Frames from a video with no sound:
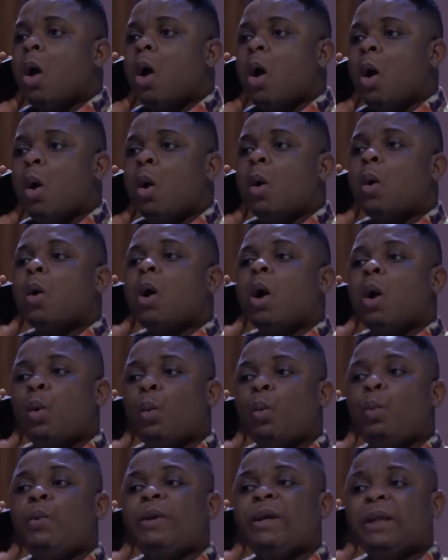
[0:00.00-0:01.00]

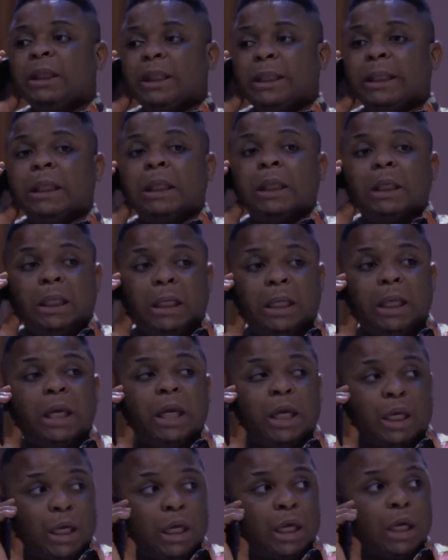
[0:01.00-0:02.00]
Oh, really?
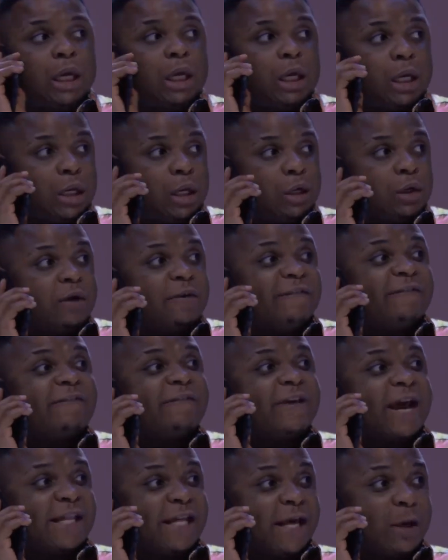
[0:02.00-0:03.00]
Your
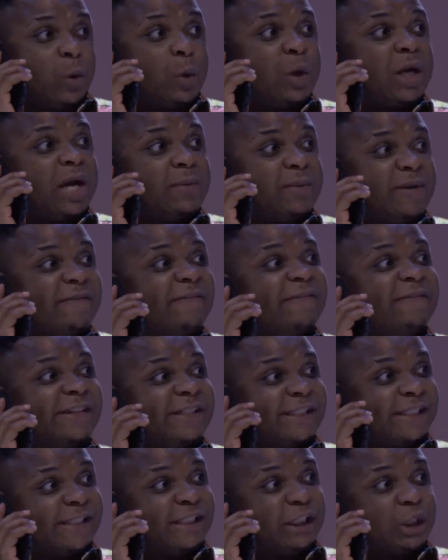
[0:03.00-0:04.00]
father will come and
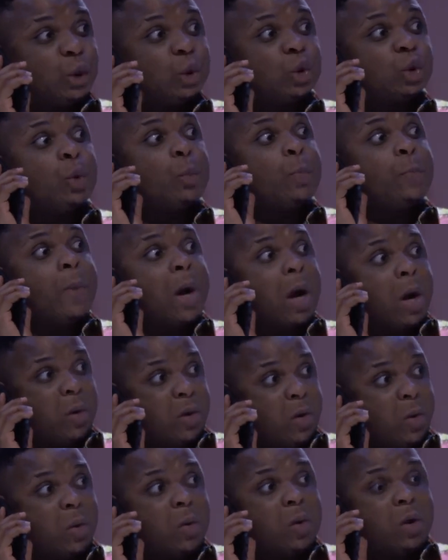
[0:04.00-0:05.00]
visit you
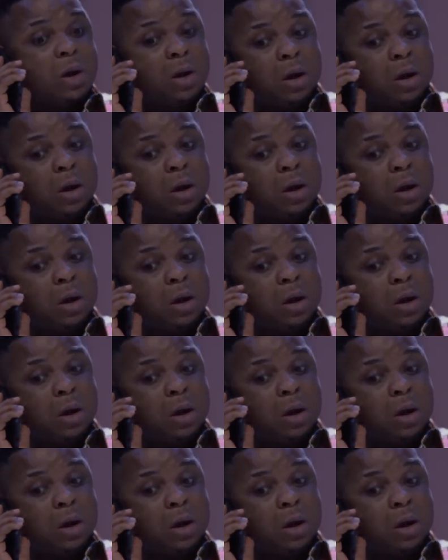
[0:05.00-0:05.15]
tomorrow.